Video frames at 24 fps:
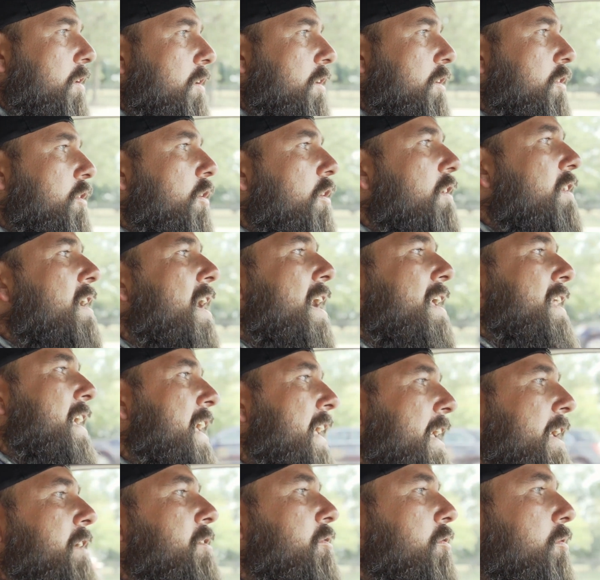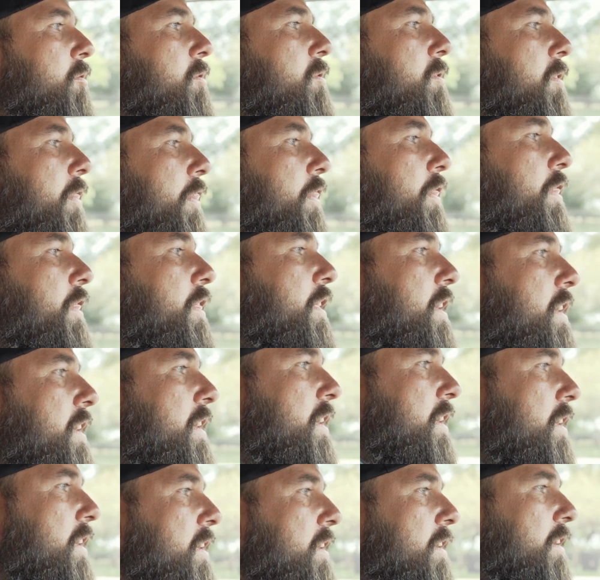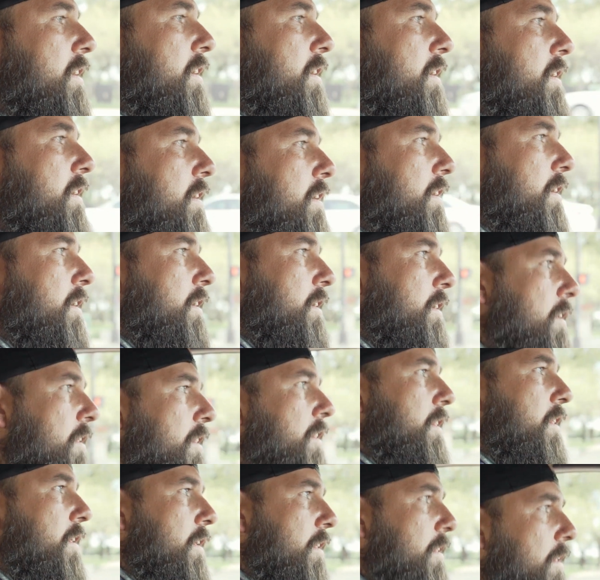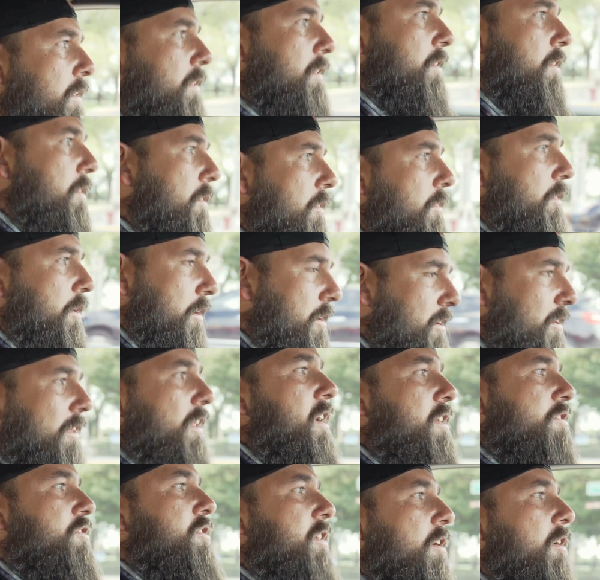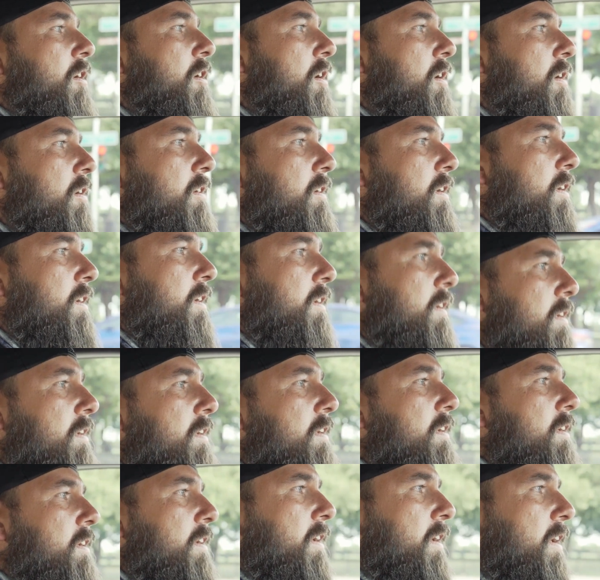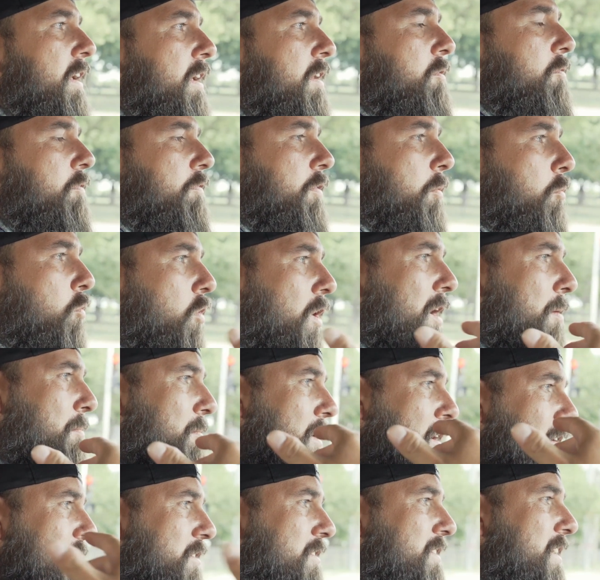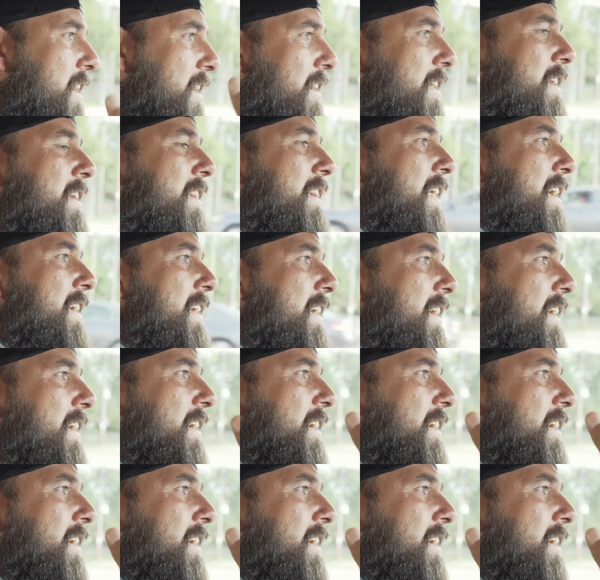could not handle the the clutch at all. And from what I'm understanding, like,